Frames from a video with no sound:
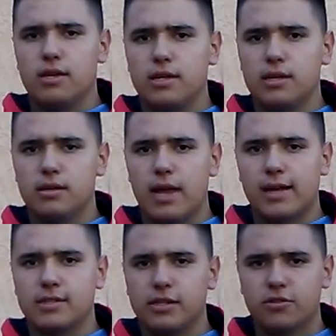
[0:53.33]
the
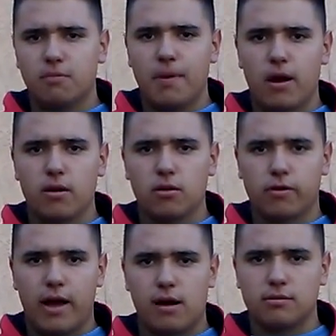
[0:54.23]
ancestral burial
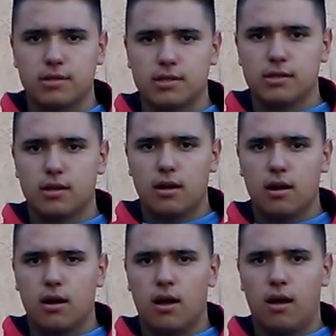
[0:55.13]
grounds
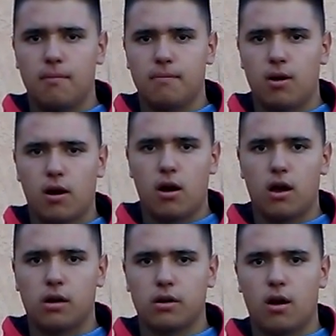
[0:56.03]
are
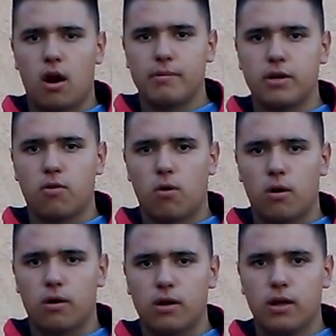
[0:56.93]
on Army
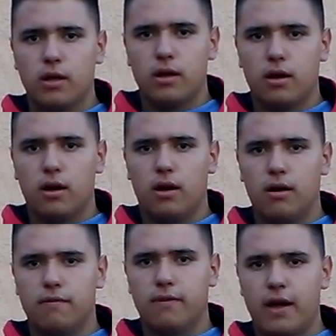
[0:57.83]
Corps
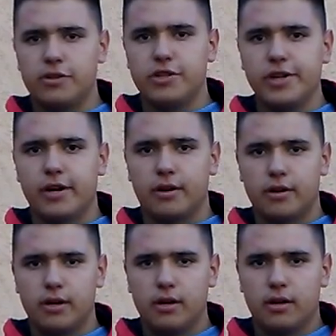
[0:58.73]
of
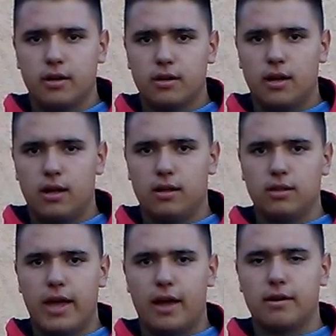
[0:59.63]
Engineer
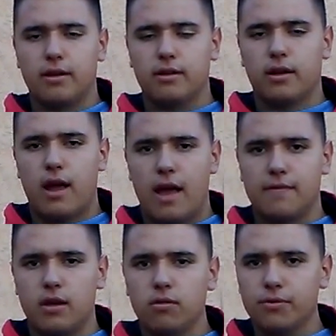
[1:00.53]
land.
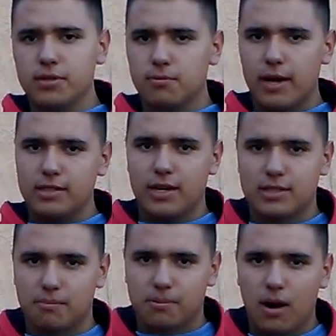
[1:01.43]
And the only reason why I say
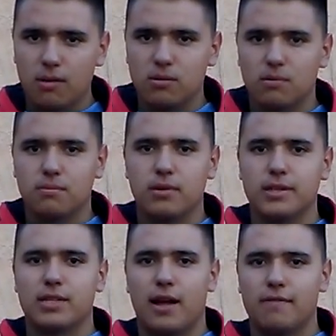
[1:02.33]
it's a problem
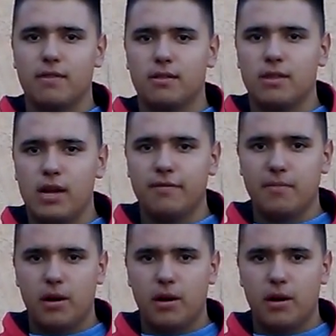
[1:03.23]
is that Native